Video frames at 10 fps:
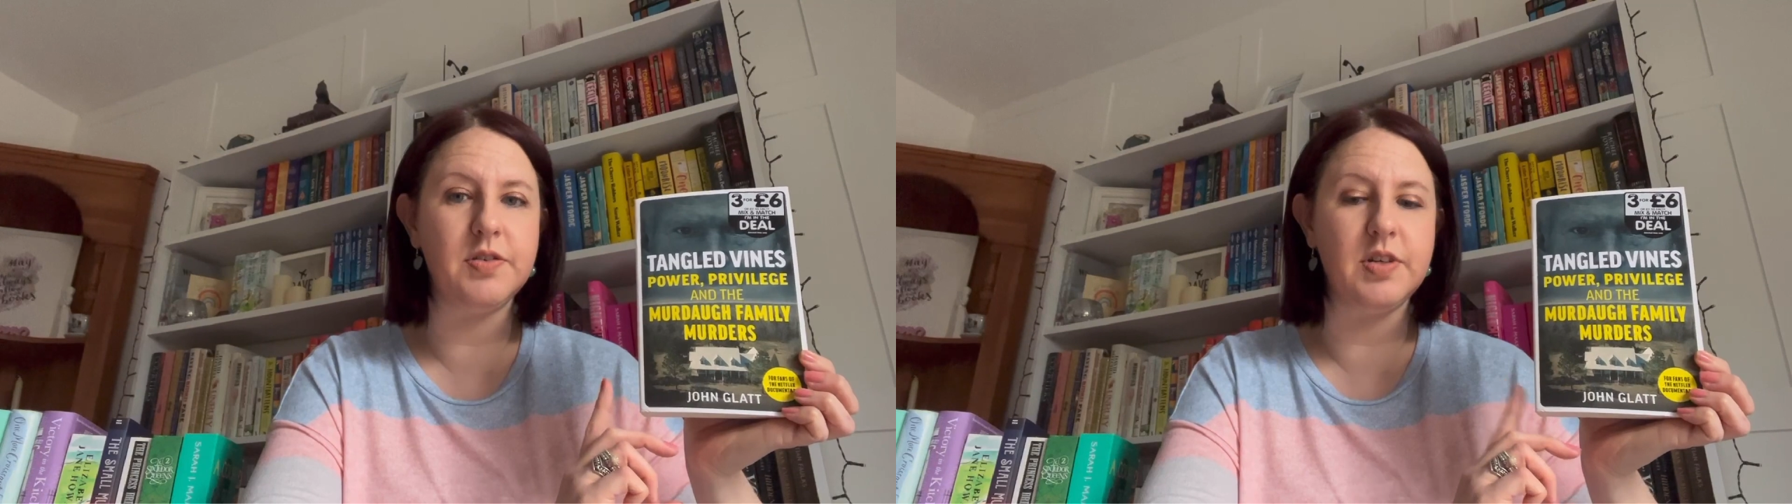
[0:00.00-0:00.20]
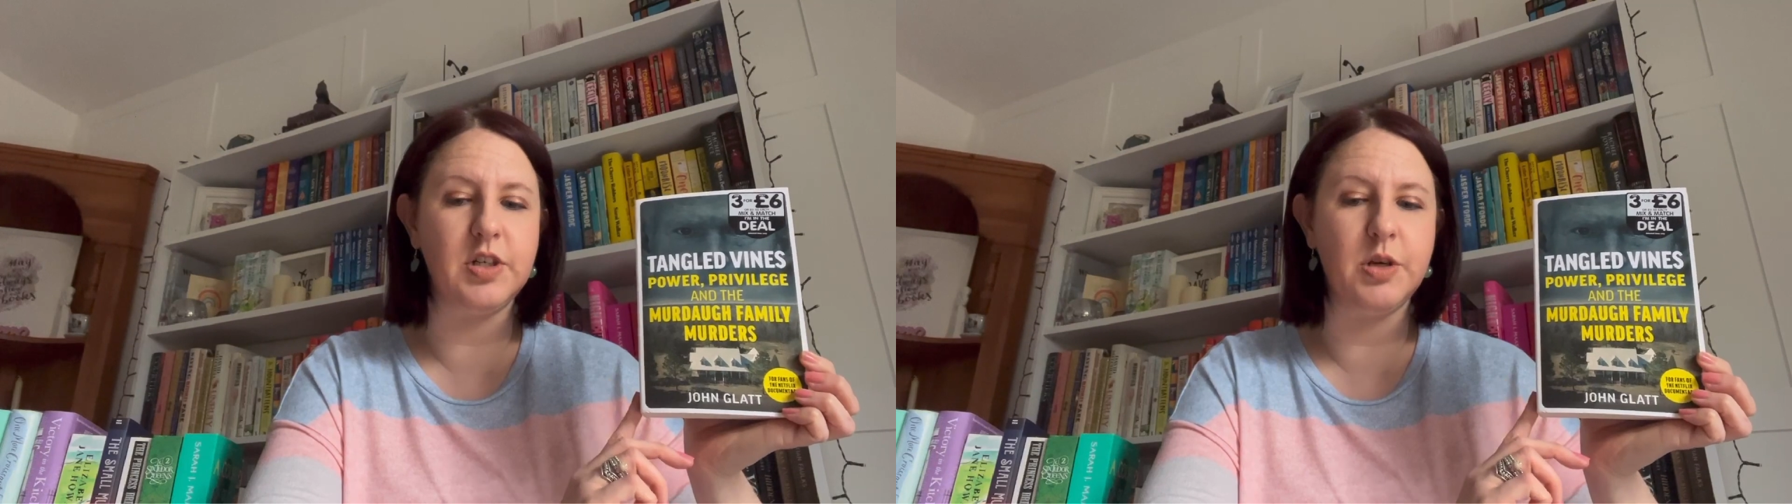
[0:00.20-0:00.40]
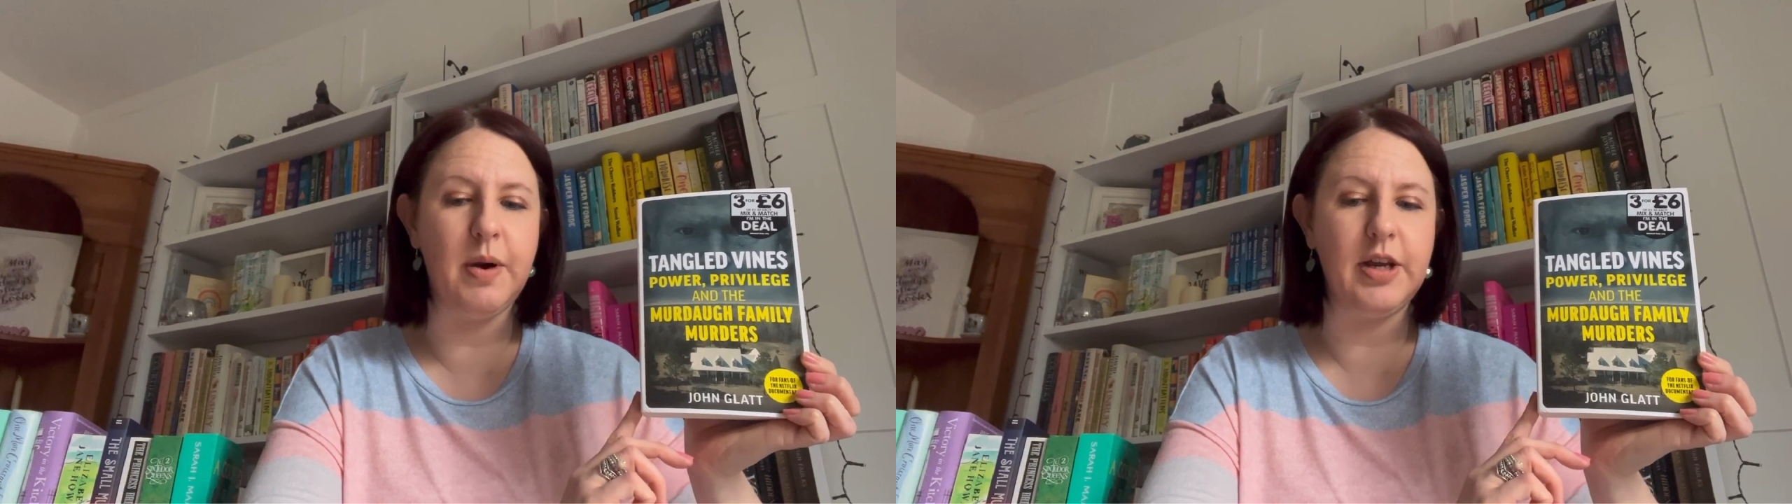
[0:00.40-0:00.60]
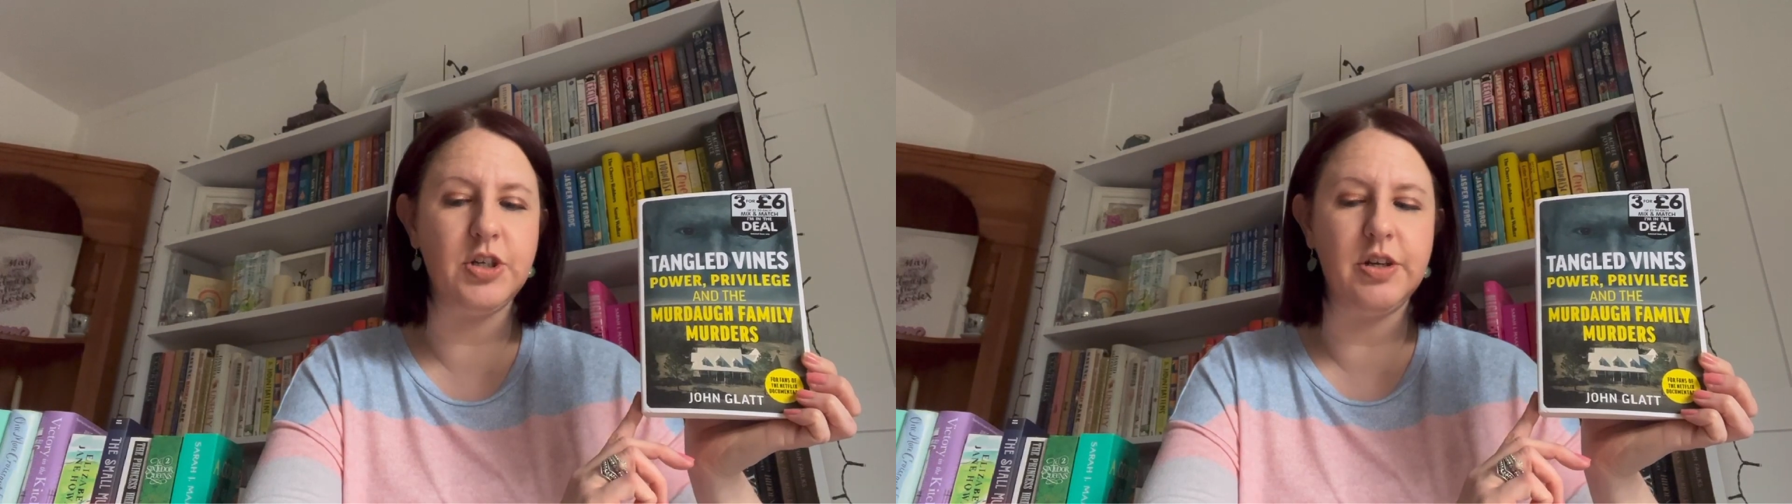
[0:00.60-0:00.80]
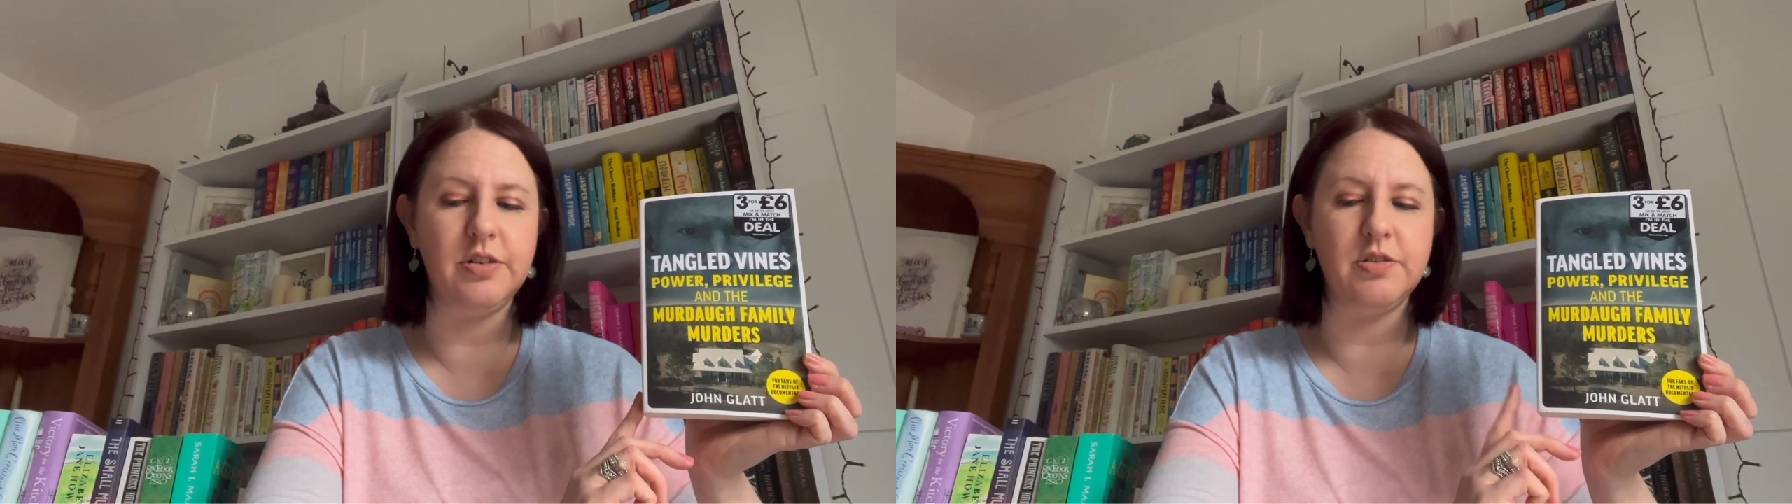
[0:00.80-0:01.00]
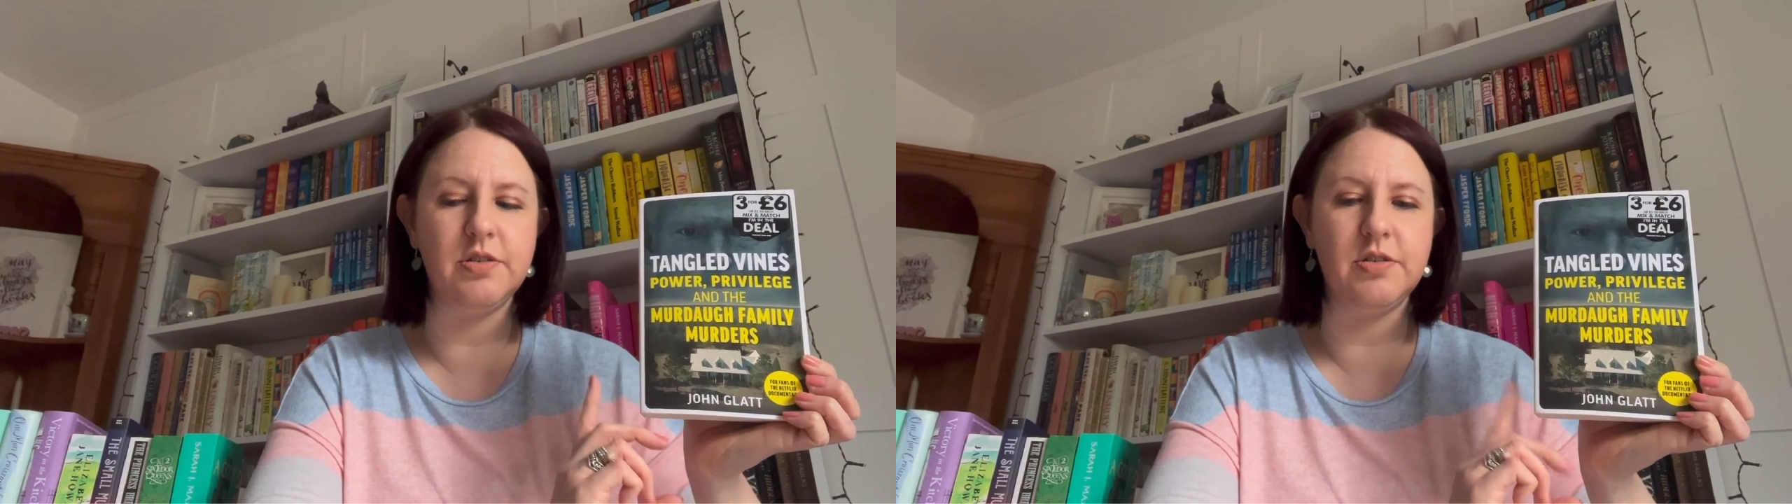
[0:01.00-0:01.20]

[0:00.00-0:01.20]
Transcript: situations.